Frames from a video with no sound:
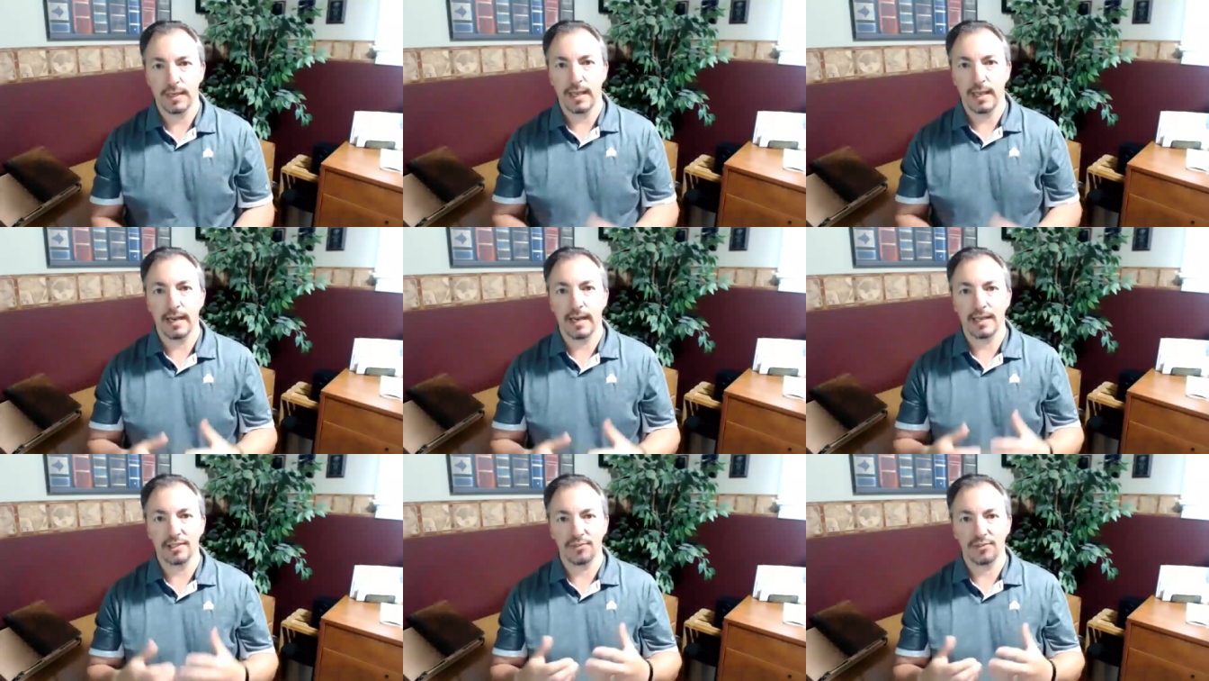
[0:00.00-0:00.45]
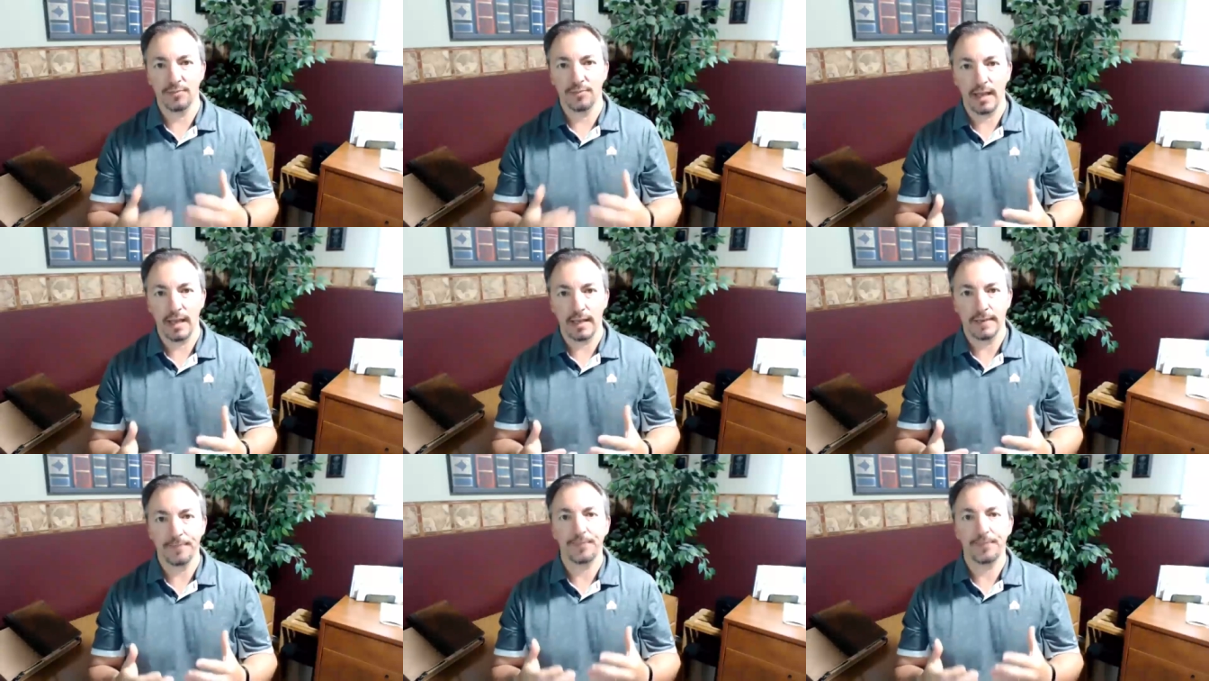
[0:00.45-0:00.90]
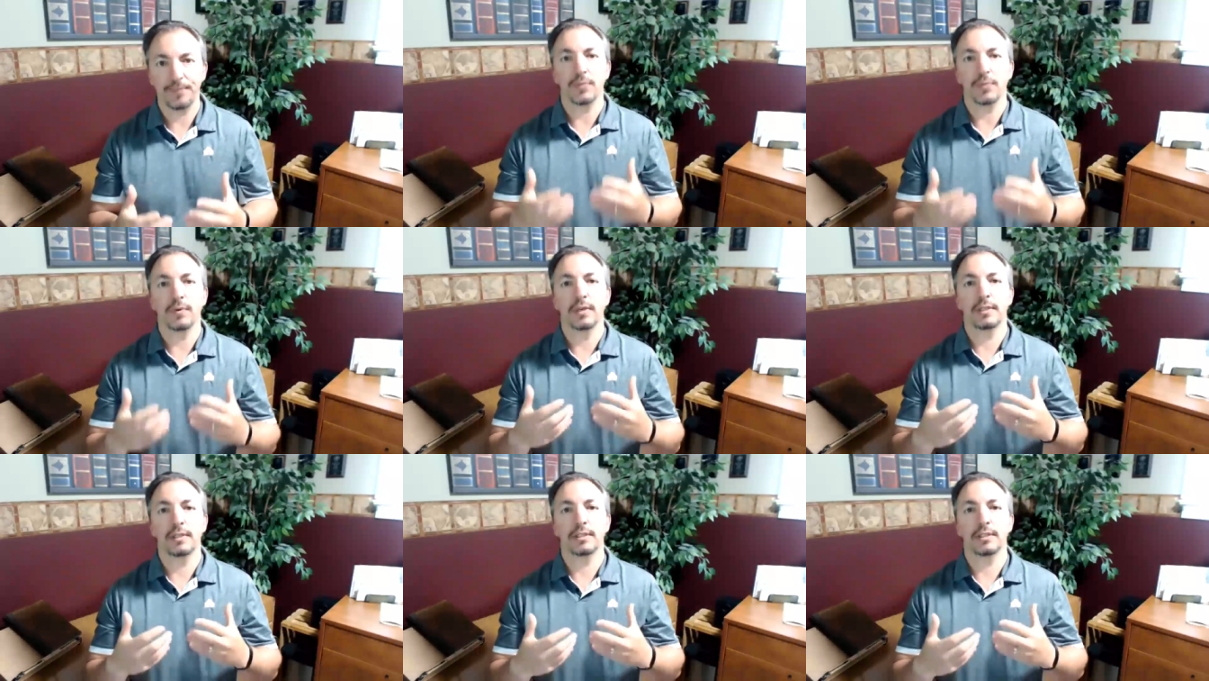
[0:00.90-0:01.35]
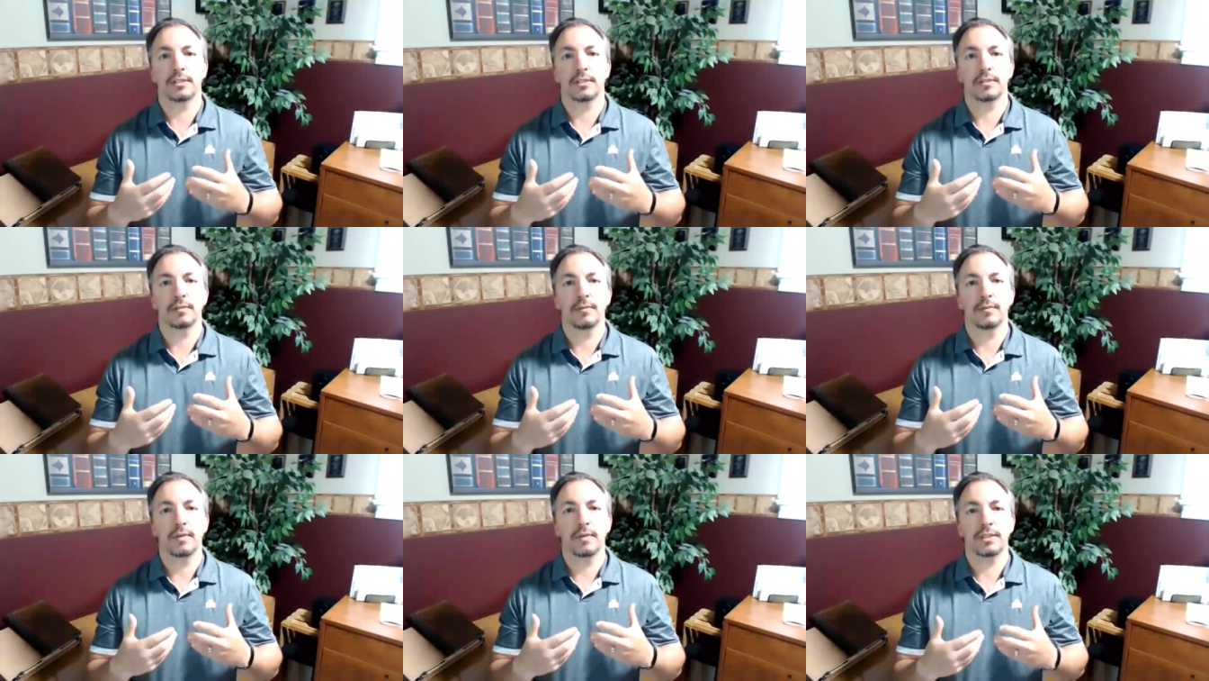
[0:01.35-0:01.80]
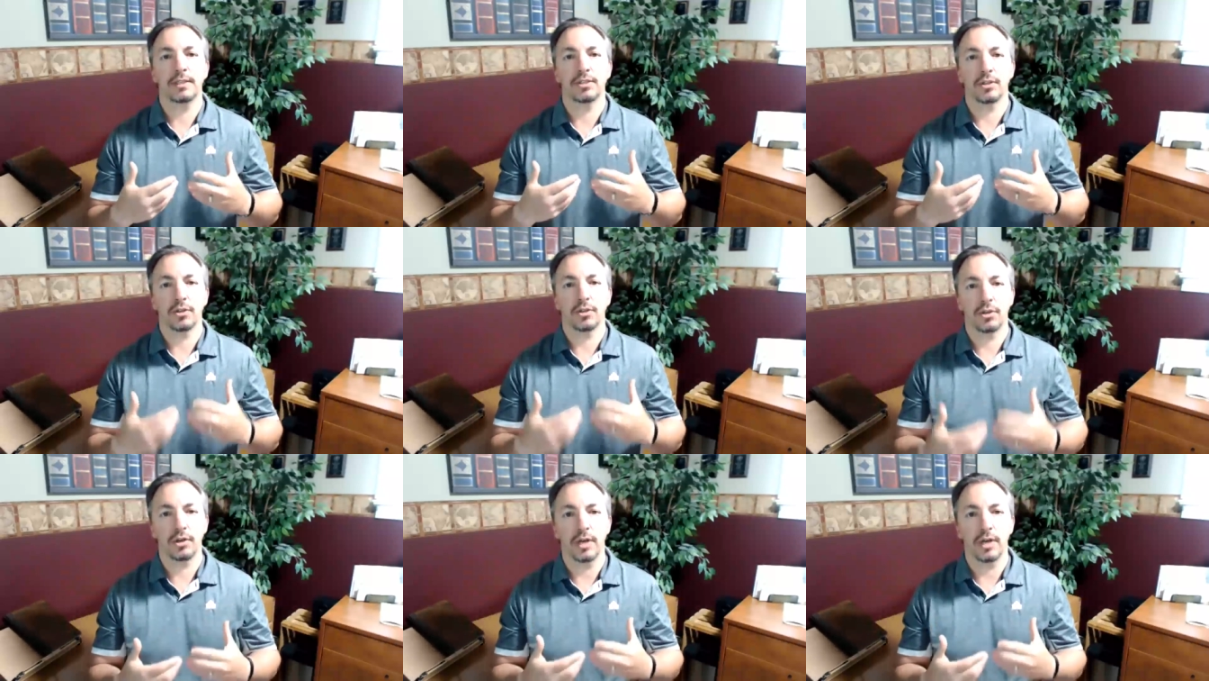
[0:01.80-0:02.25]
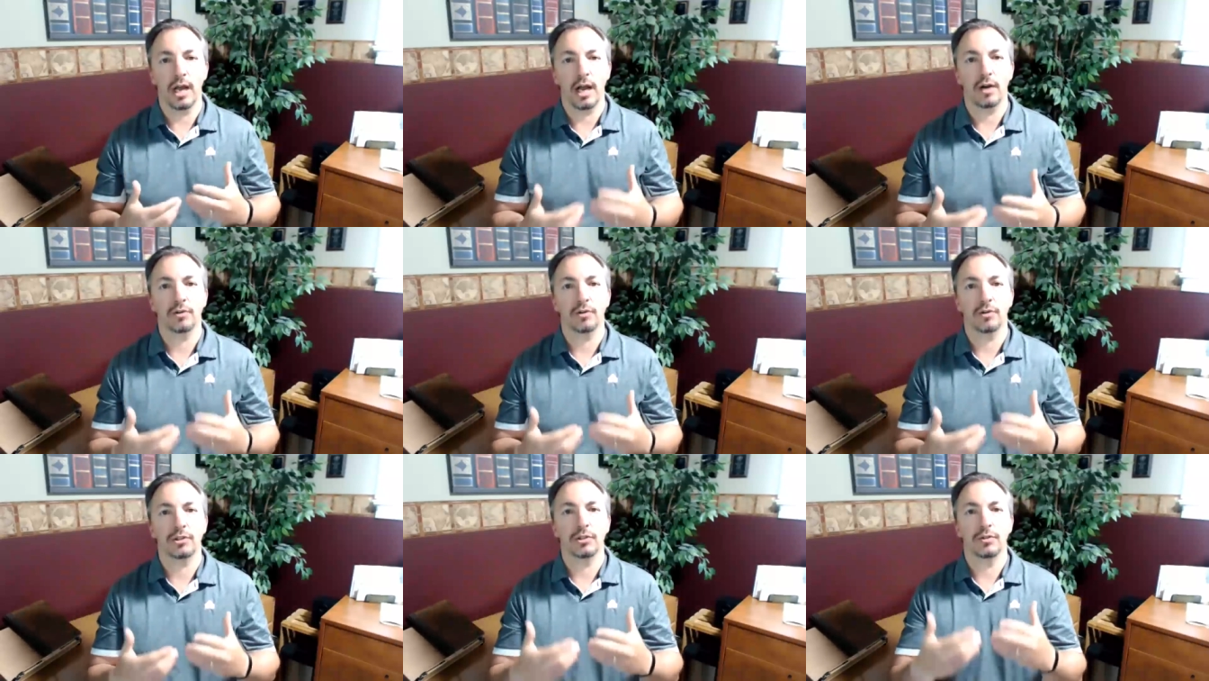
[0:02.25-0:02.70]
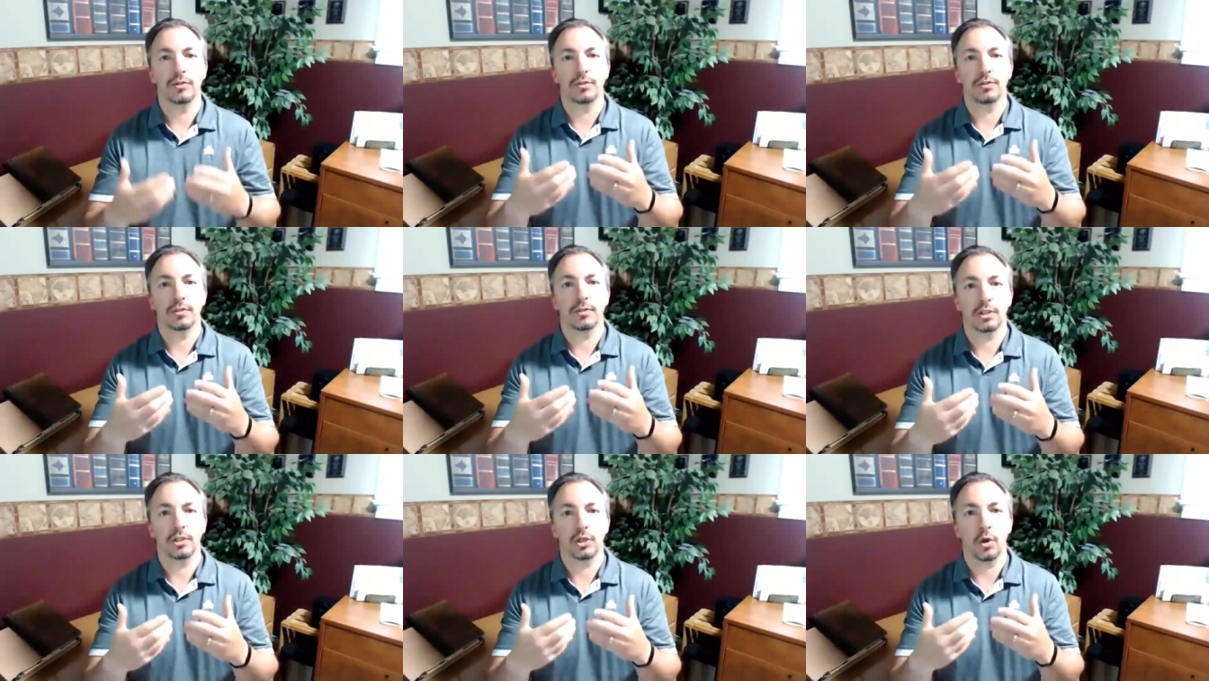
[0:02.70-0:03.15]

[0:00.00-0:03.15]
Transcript: as men, we need to learn how to